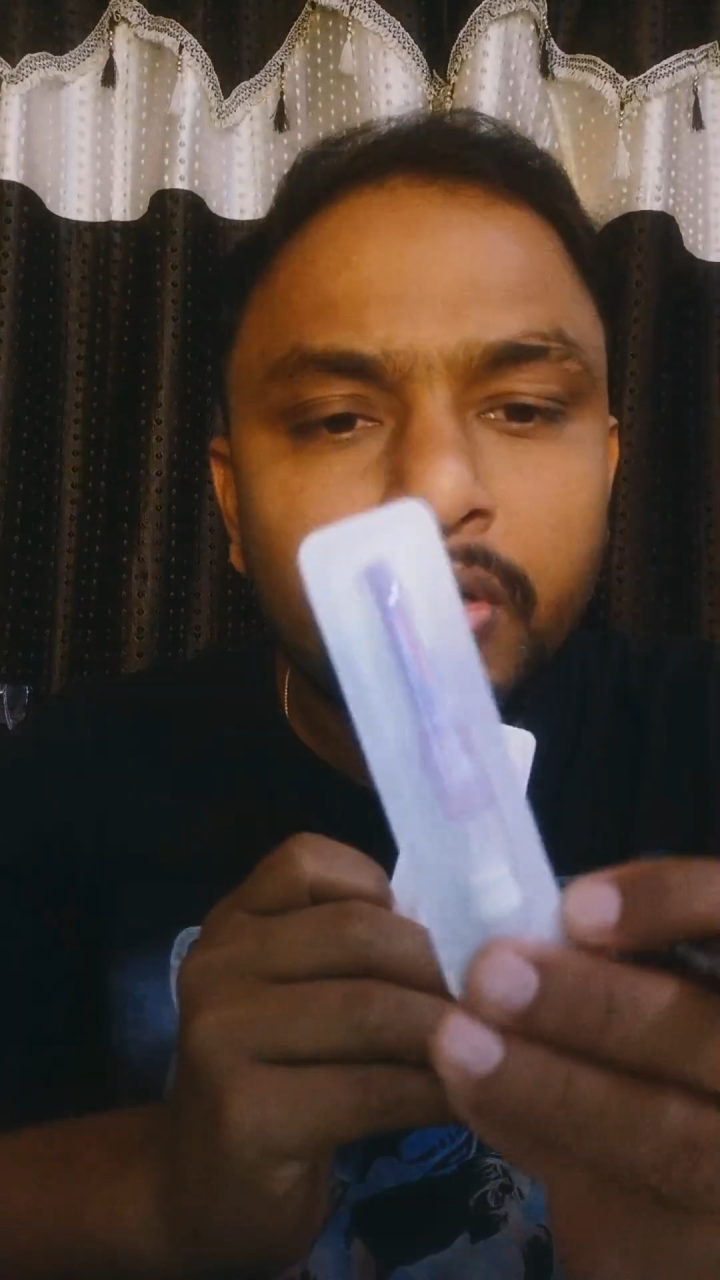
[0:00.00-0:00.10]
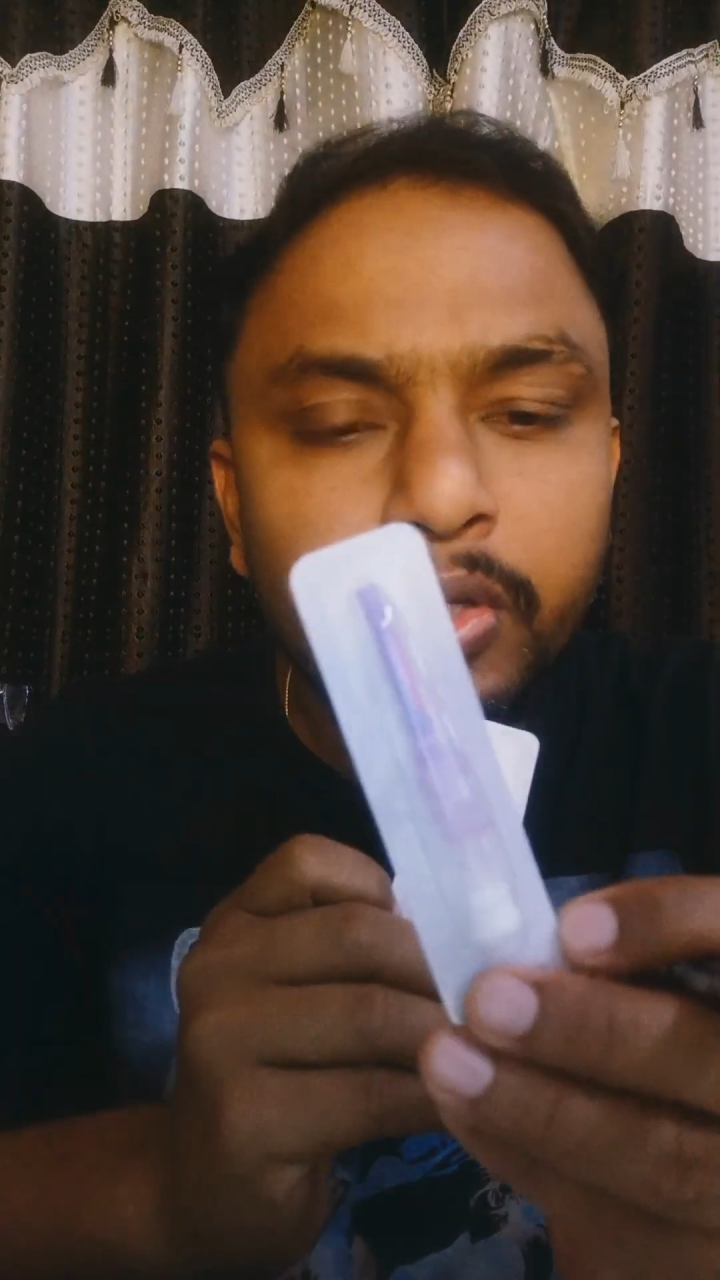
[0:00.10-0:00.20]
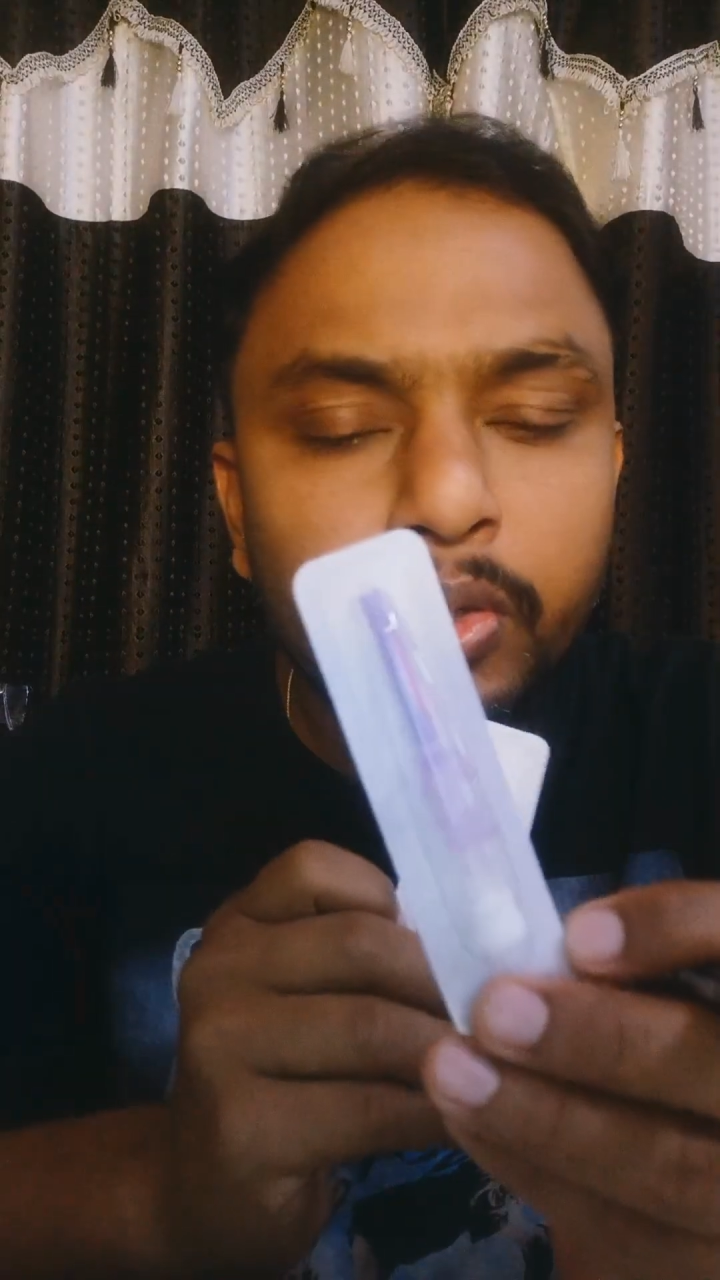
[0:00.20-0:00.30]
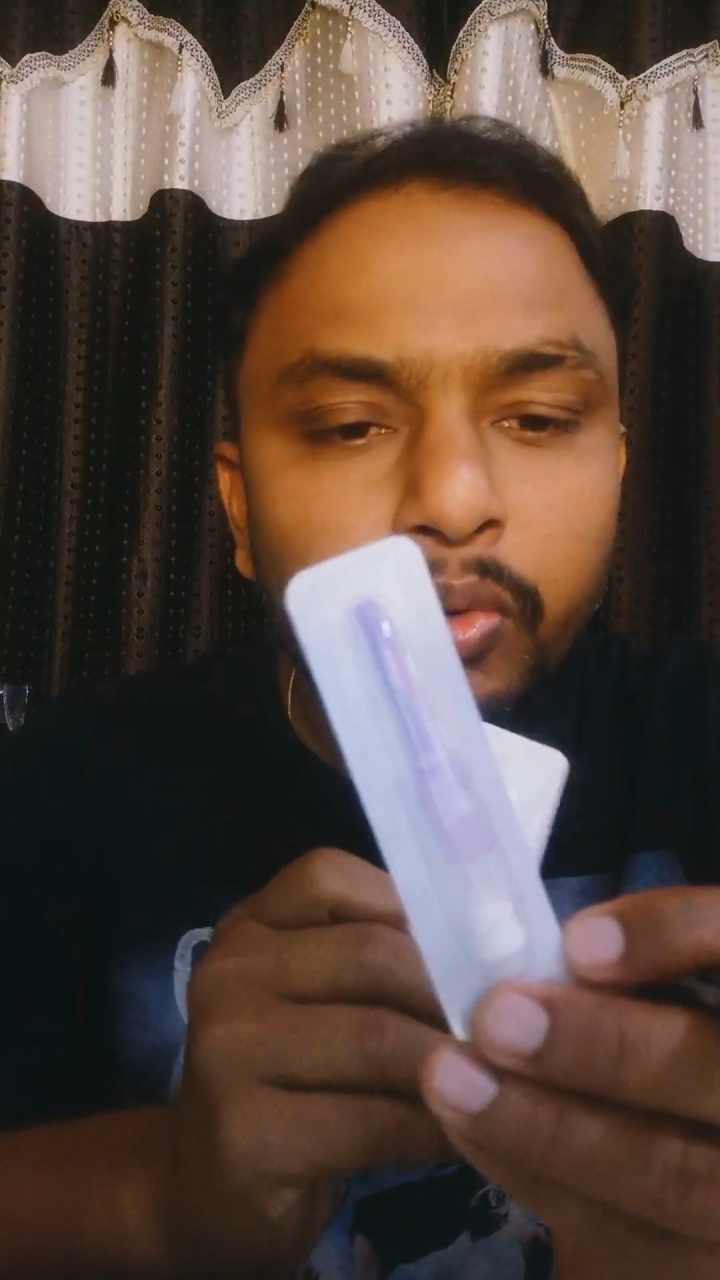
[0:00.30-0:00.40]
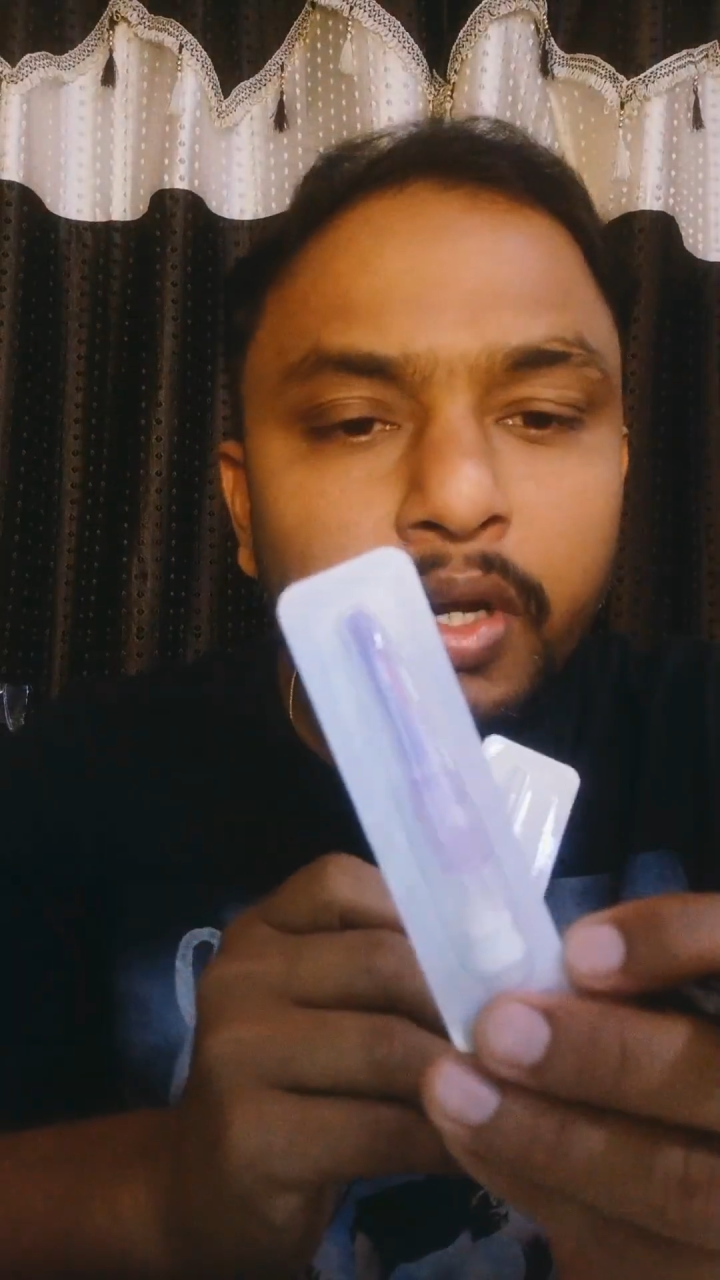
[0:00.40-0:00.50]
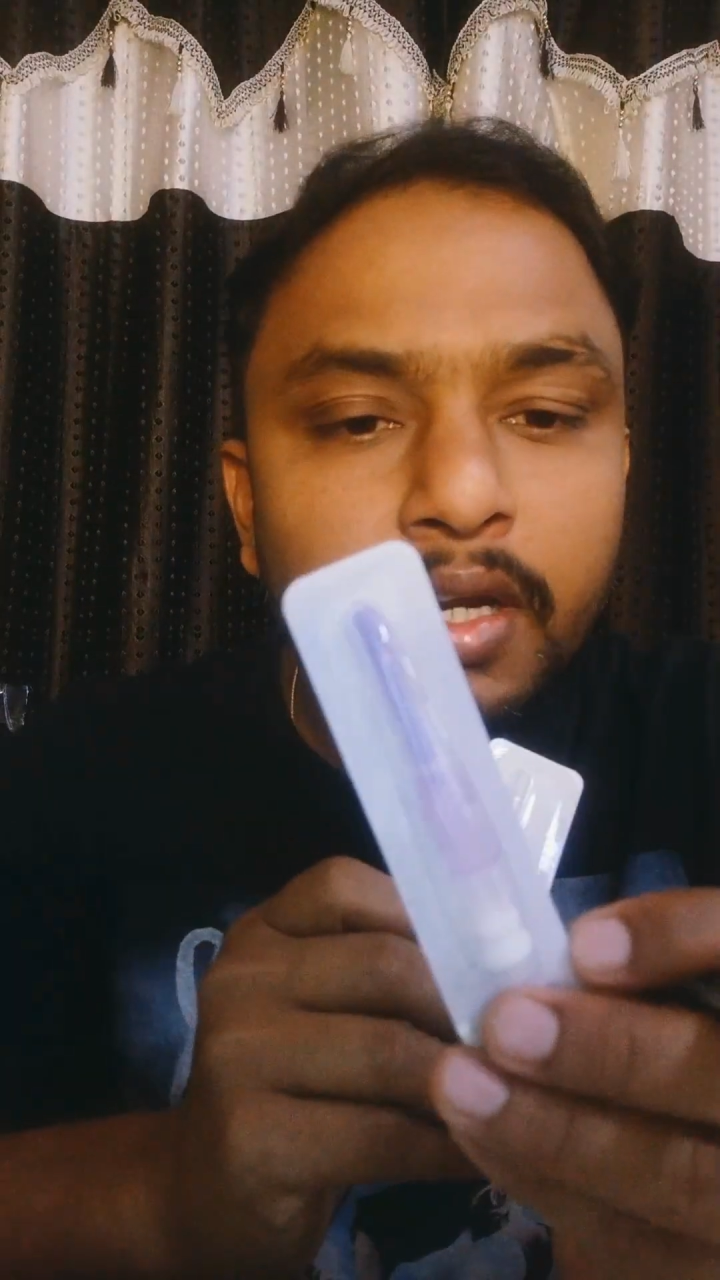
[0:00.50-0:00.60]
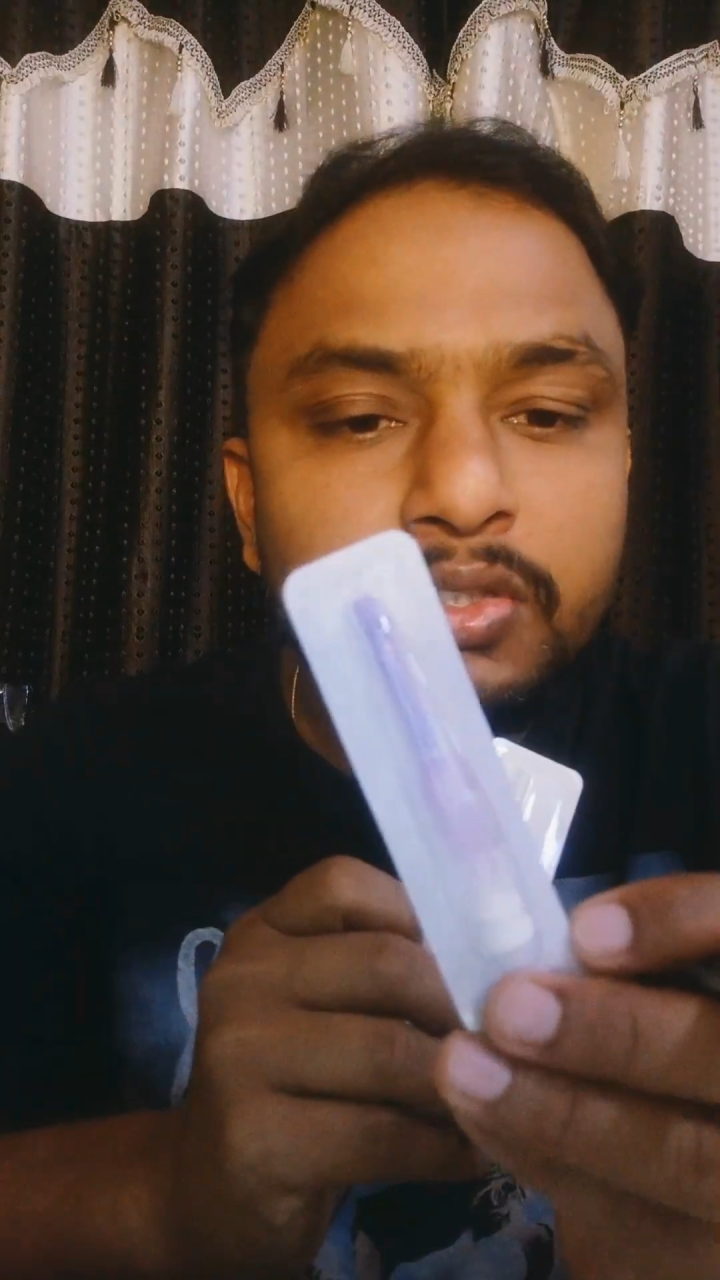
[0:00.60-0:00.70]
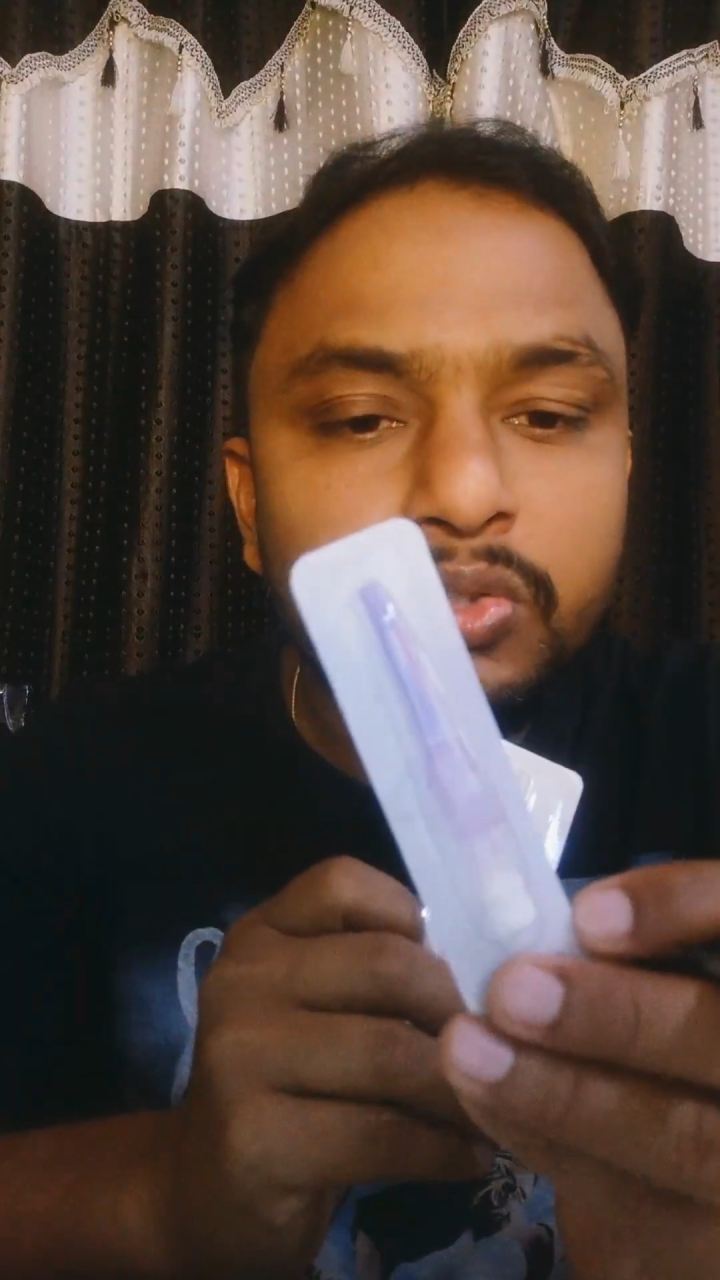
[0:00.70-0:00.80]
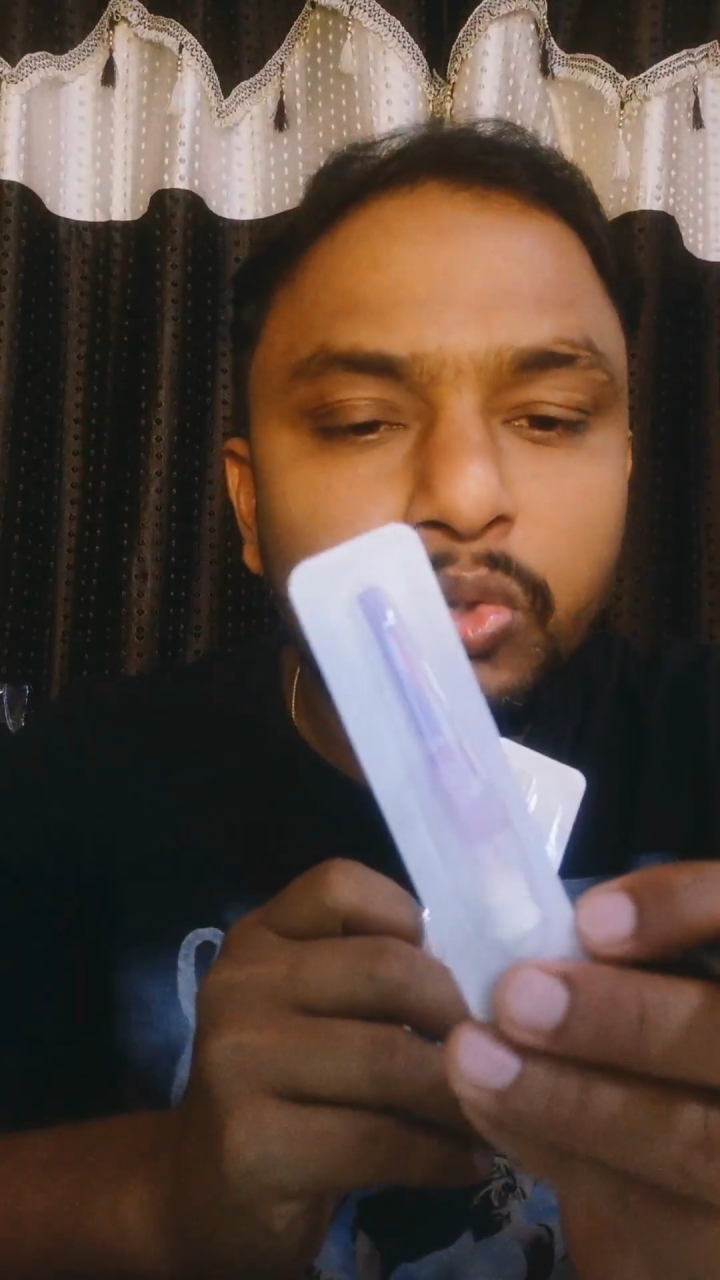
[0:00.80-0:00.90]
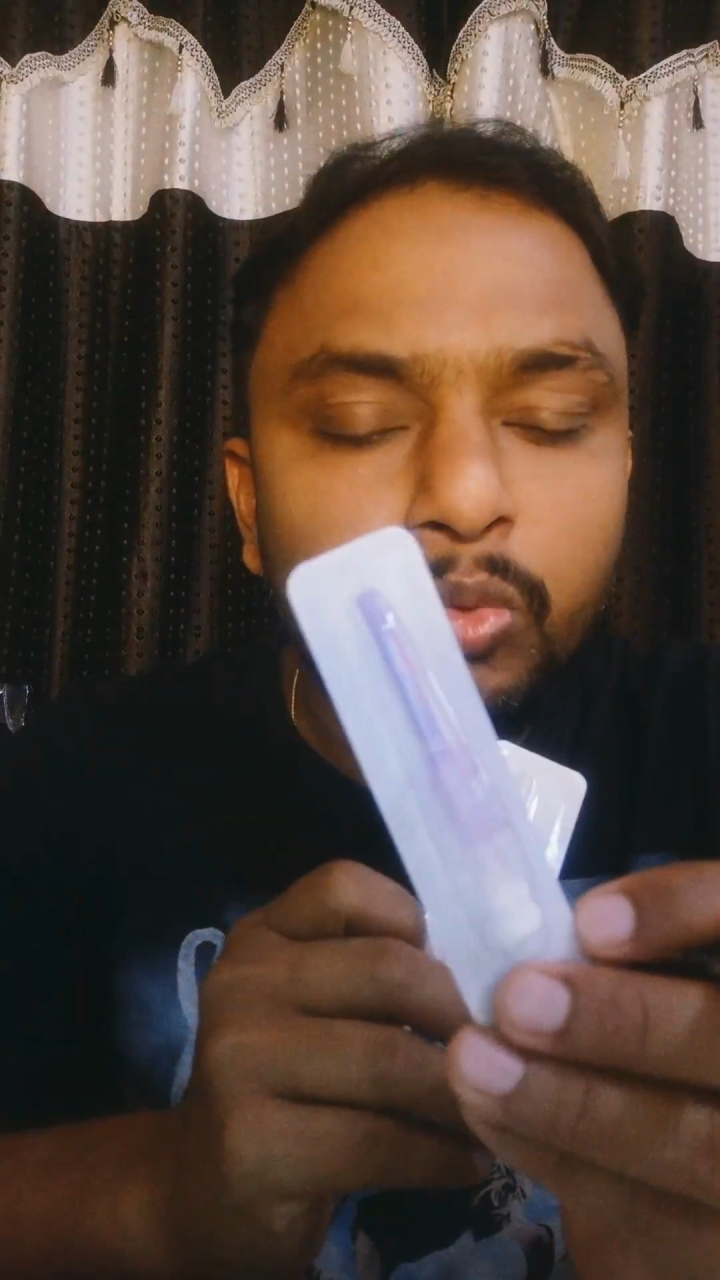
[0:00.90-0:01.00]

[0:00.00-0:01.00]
neonates,